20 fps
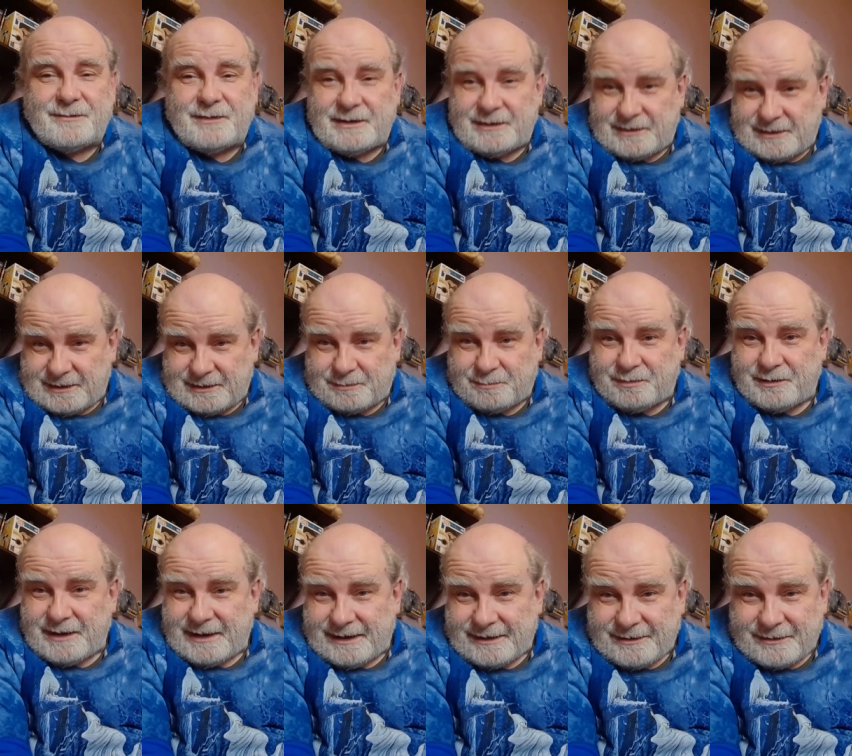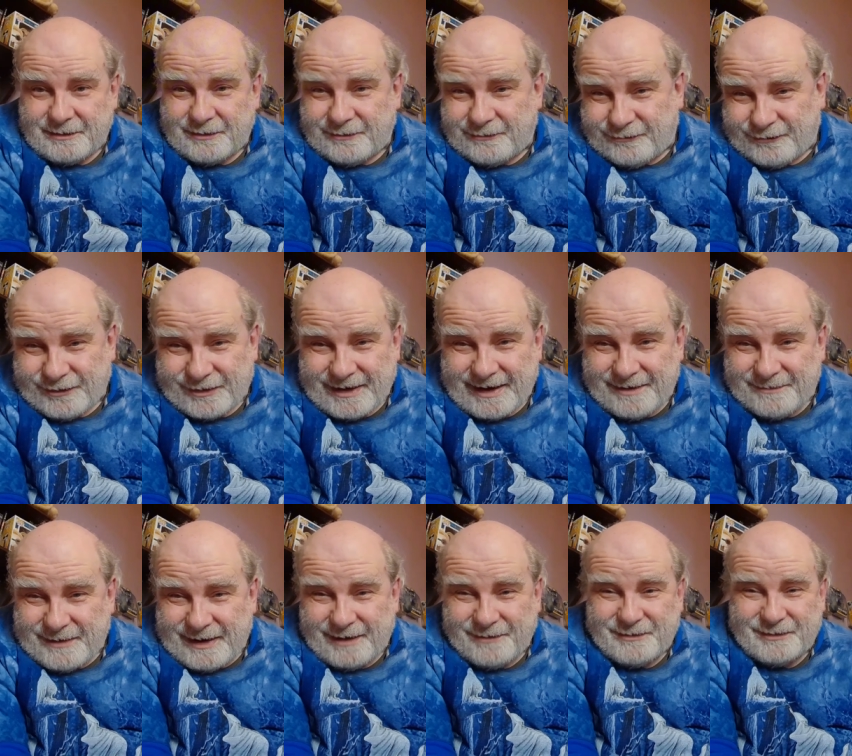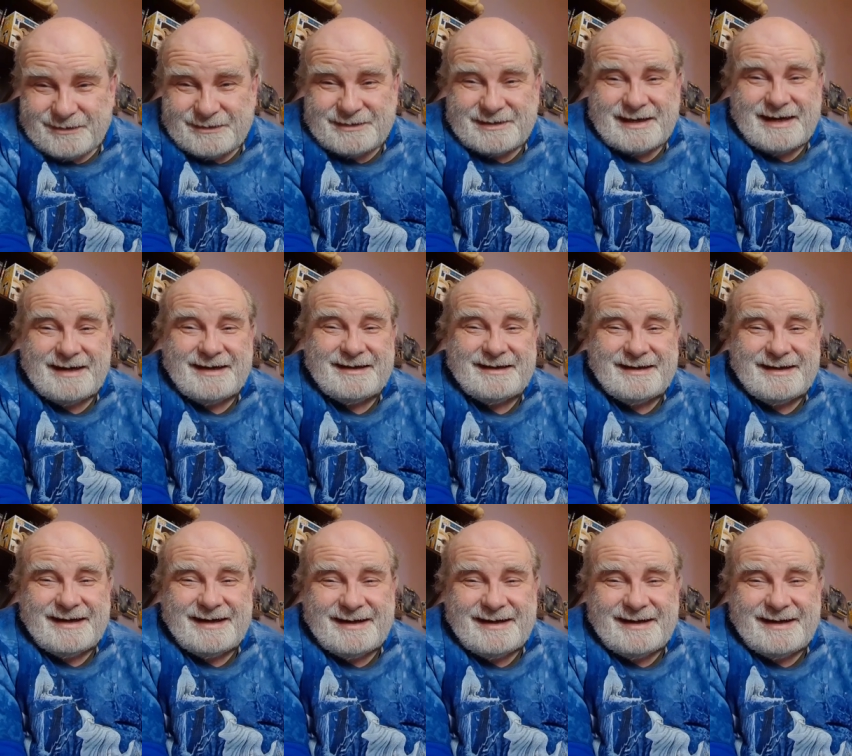which is pretty good for them, I would say.